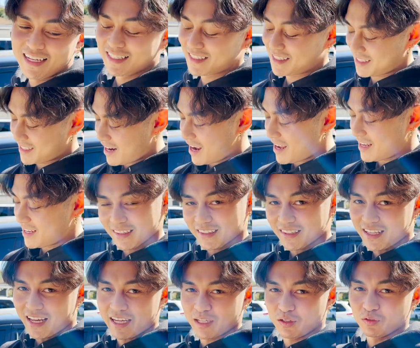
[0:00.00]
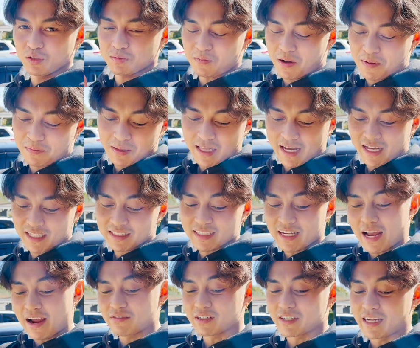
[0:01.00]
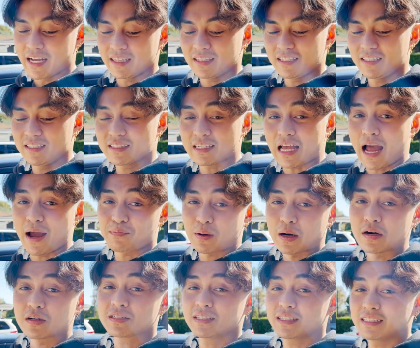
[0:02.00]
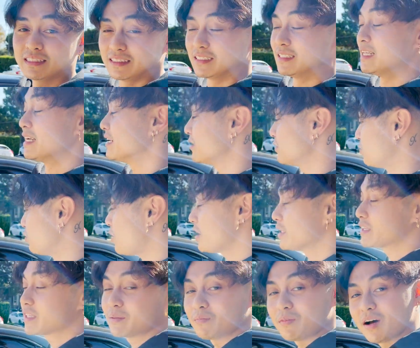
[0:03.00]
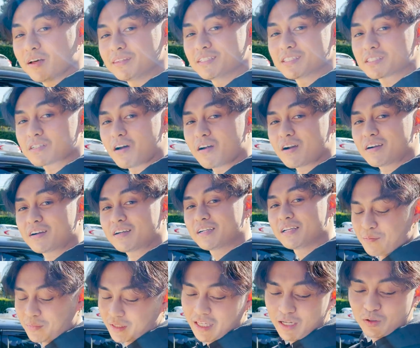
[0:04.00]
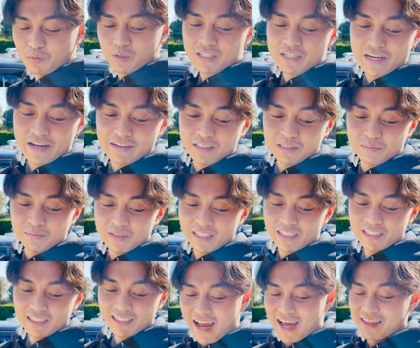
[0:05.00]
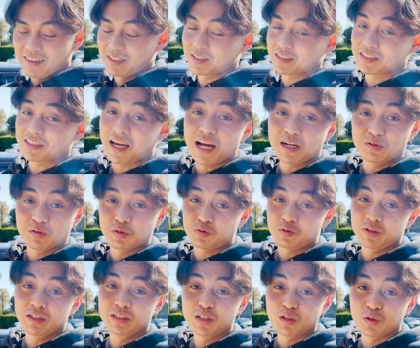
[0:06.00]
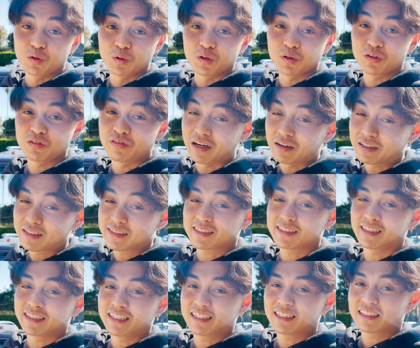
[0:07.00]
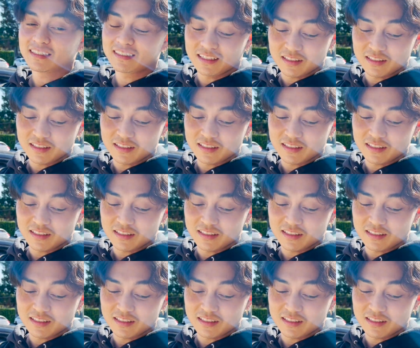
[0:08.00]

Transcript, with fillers: it's not like it was my plan to ever get these. I personally didn't want them on this car, but they reached out to me and their design was really cool, very sleek.